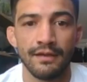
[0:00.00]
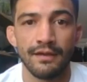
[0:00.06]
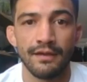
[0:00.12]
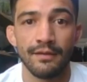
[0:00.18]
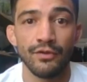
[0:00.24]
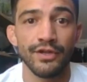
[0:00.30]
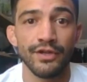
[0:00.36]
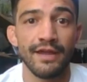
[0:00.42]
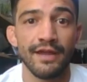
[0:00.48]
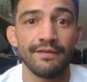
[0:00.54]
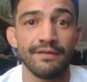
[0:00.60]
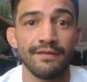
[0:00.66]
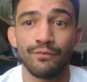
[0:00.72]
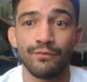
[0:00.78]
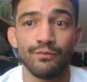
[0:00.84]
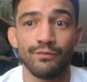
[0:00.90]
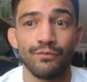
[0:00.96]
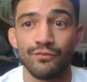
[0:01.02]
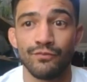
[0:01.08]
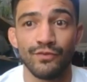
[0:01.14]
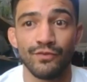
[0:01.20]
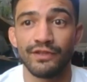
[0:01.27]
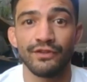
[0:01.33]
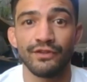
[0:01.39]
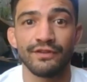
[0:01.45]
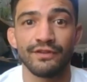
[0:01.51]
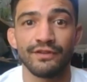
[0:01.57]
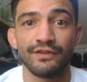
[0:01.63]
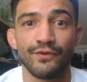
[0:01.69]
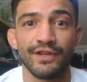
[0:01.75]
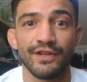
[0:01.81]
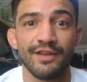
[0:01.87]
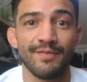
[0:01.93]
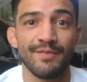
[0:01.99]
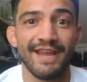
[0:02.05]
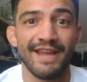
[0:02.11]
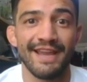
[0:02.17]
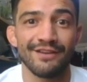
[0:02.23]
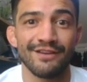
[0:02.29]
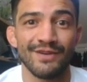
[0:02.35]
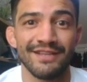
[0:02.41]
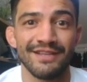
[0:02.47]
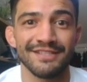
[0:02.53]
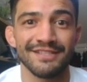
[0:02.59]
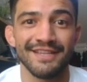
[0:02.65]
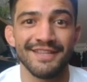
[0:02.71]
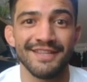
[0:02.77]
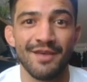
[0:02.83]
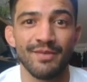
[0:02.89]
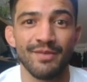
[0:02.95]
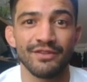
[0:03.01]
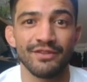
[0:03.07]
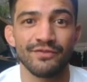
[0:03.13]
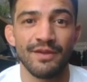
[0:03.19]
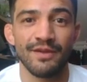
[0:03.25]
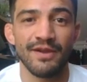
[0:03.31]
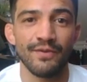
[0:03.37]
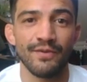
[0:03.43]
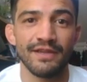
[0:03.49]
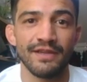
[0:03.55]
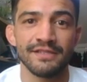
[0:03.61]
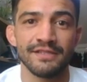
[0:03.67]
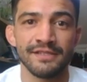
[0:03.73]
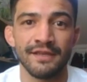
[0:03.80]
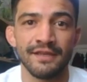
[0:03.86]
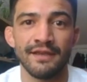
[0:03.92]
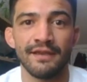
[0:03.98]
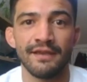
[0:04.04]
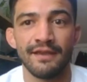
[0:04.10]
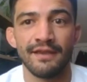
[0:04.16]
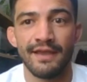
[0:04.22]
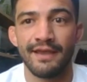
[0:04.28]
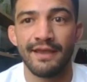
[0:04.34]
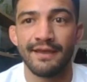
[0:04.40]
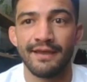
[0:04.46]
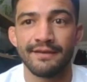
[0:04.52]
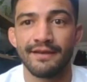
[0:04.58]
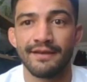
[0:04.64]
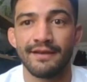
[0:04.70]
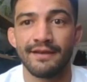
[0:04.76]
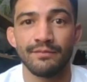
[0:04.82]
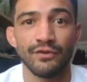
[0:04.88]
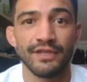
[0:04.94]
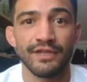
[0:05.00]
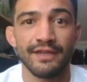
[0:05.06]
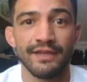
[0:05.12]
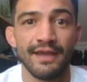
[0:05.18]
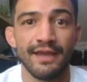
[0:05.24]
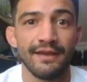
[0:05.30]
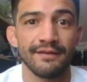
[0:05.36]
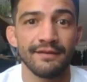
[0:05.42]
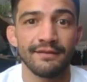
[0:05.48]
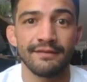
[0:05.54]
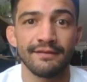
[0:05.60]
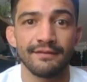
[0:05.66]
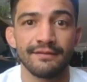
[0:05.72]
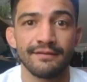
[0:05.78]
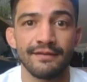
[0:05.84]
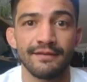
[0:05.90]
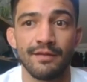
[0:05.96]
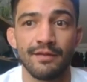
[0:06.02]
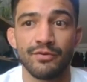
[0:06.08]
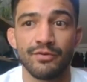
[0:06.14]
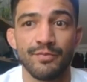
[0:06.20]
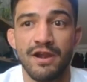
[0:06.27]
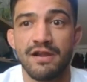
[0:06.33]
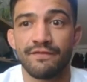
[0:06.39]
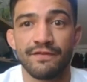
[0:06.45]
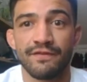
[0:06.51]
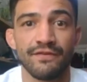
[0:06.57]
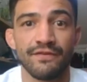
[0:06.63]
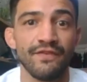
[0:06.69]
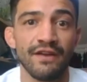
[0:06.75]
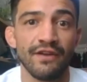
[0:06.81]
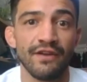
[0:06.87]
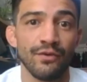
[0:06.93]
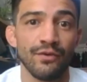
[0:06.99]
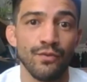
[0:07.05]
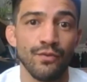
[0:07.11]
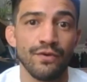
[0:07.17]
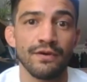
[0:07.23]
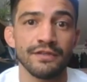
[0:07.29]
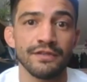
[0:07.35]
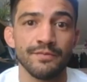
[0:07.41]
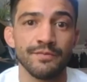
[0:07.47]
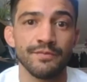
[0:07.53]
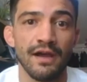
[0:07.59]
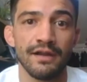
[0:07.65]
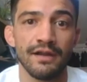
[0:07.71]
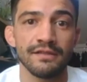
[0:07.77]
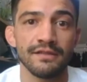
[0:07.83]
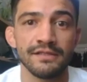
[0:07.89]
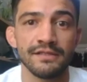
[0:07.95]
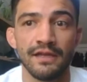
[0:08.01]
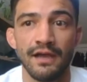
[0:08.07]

I'm really looking forward to getting my hand raised, getting that belt around my waist. And I'm preparing for a 5-round war, to be honest.